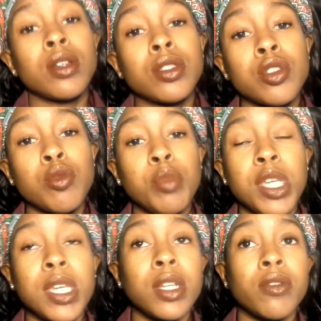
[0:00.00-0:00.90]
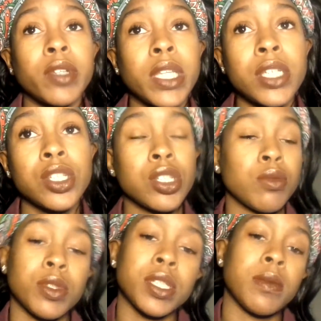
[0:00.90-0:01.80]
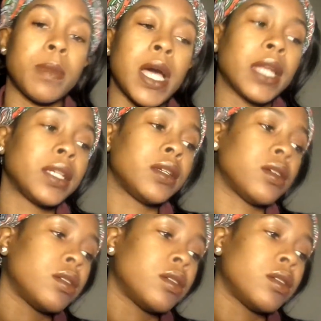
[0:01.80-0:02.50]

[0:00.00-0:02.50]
to be in a relationship with somebody?